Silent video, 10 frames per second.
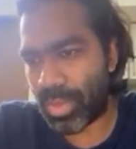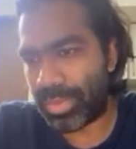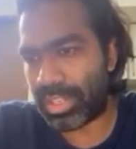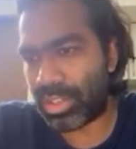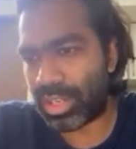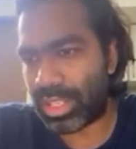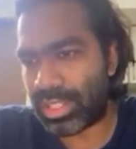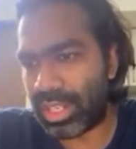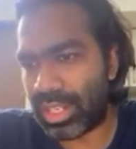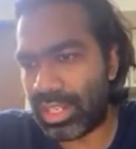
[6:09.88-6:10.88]
Patient on
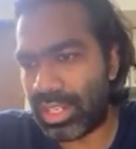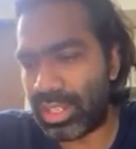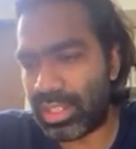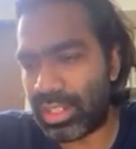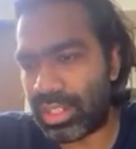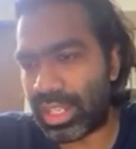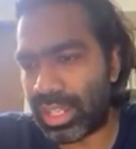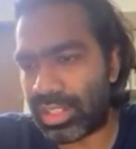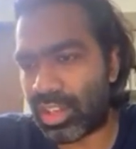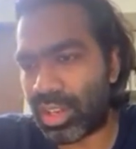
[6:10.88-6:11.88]
SLE, taking
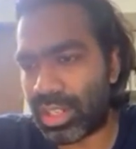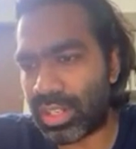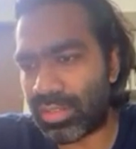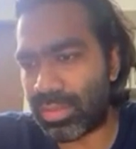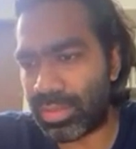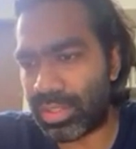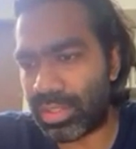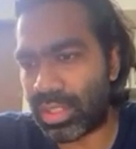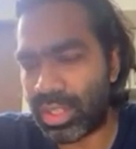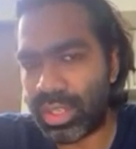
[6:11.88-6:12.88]
steroid develops
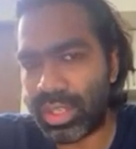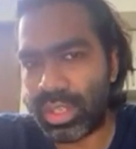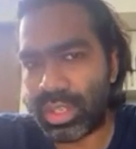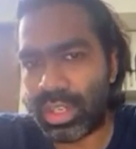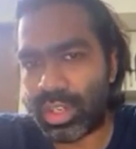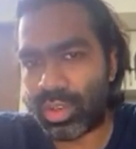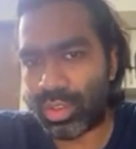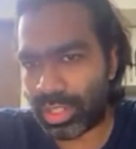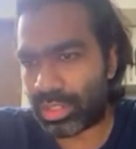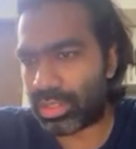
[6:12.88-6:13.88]

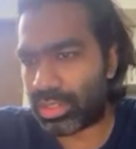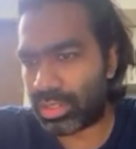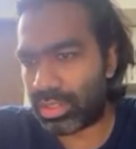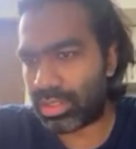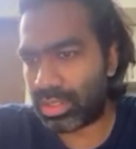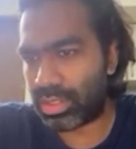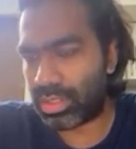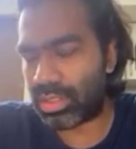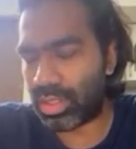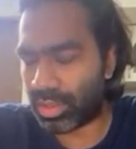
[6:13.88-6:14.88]
Cushing's.
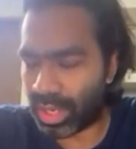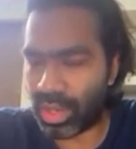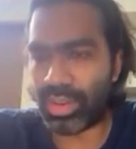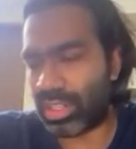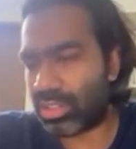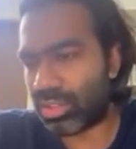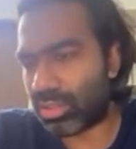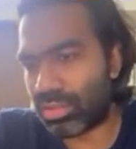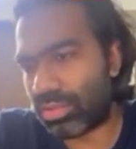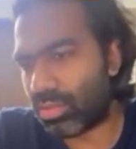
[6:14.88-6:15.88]
Okay, all right.
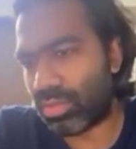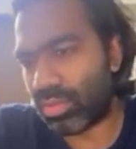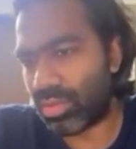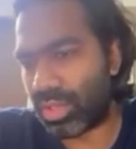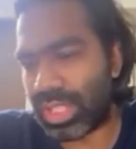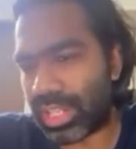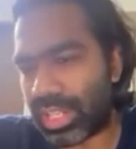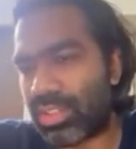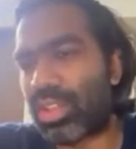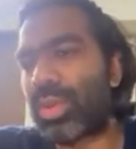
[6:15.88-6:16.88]
So what's the actual